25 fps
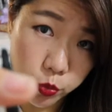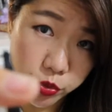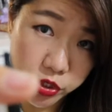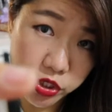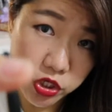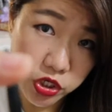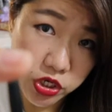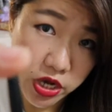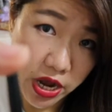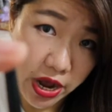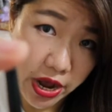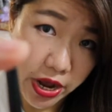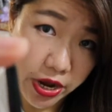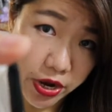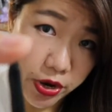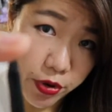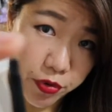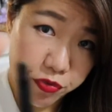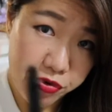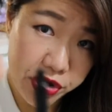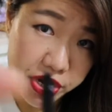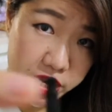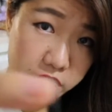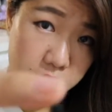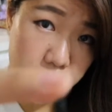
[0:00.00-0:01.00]
which I
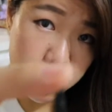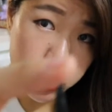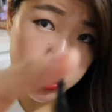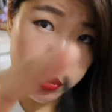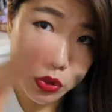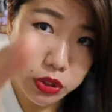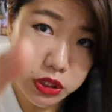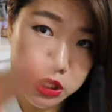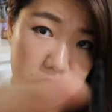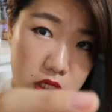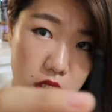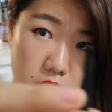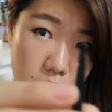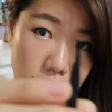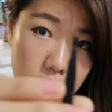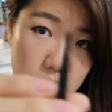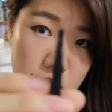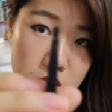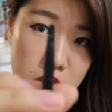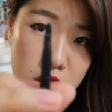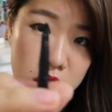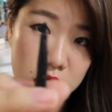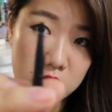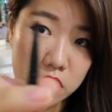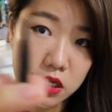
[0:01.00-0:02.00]
already used it
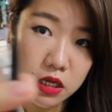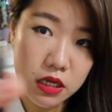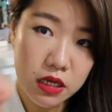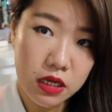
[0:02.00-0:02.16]
on